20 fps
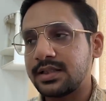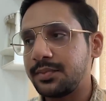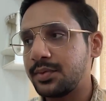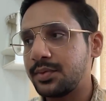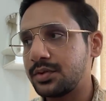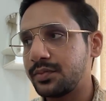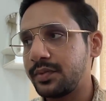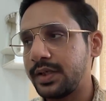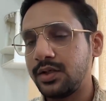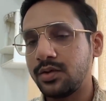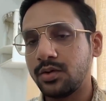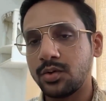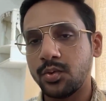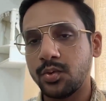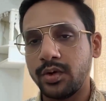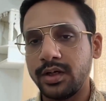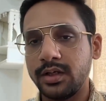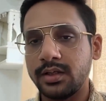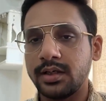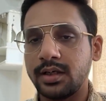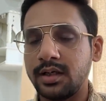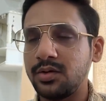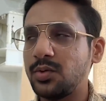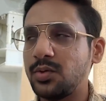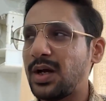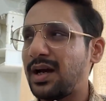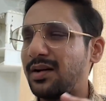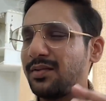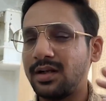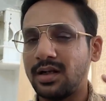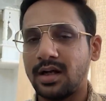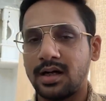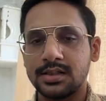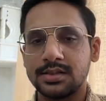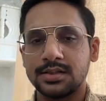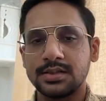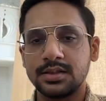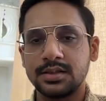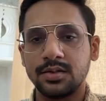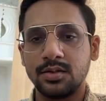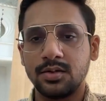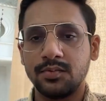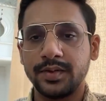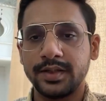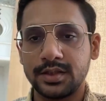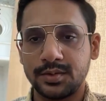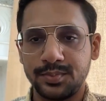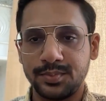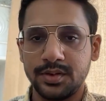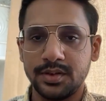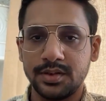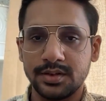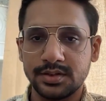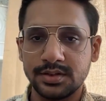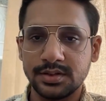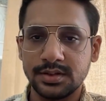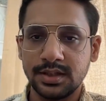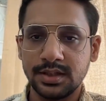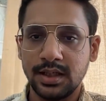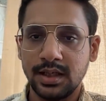because when you're going there you have an arsenal of experience,